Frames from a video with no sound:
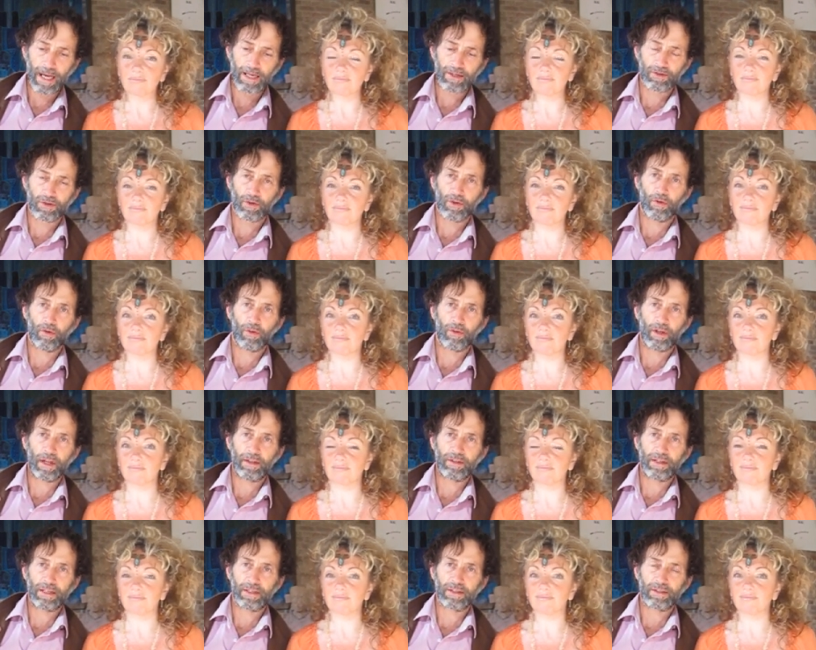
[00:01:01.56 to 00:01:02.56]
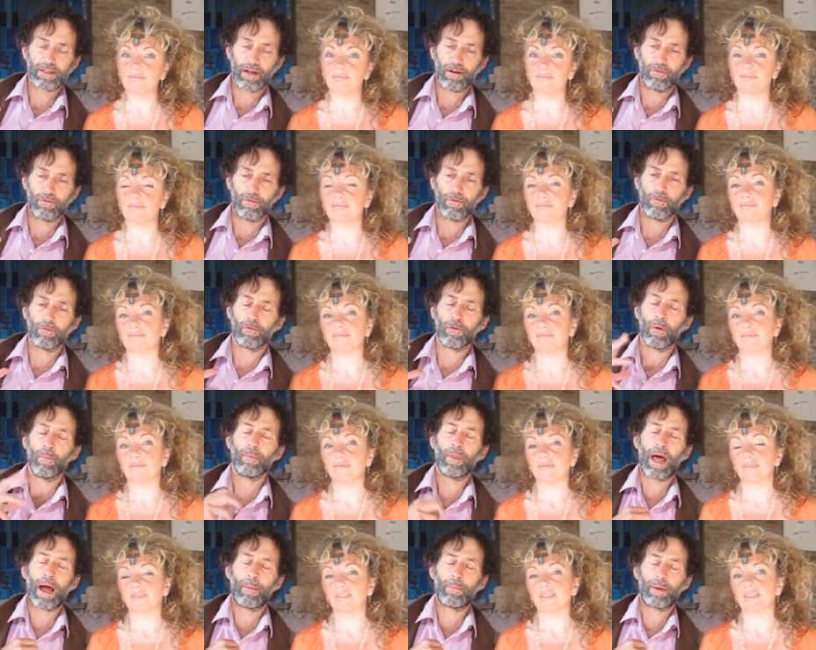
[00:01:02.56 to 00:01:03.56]
Speaker 1: as her authentic self, and
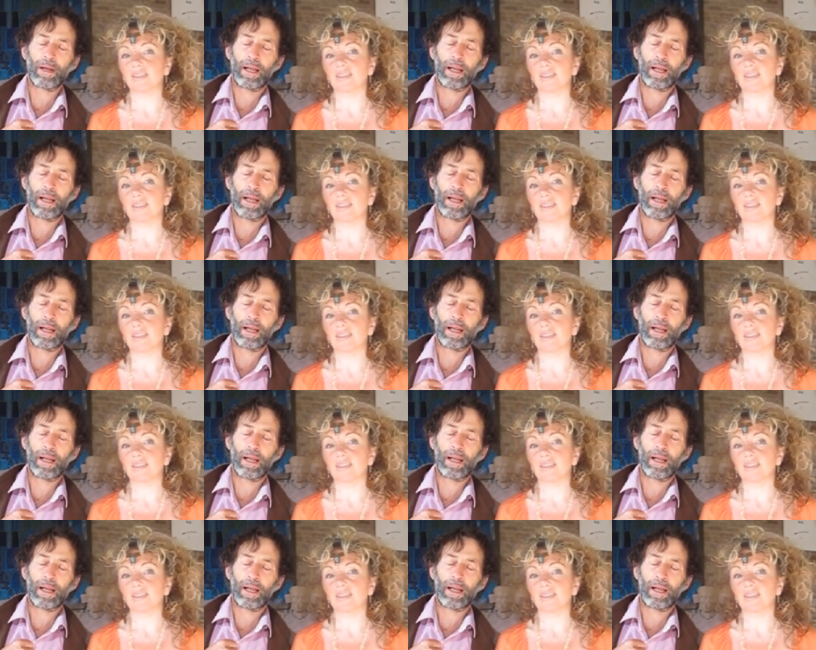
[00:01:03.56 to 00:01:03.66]
from that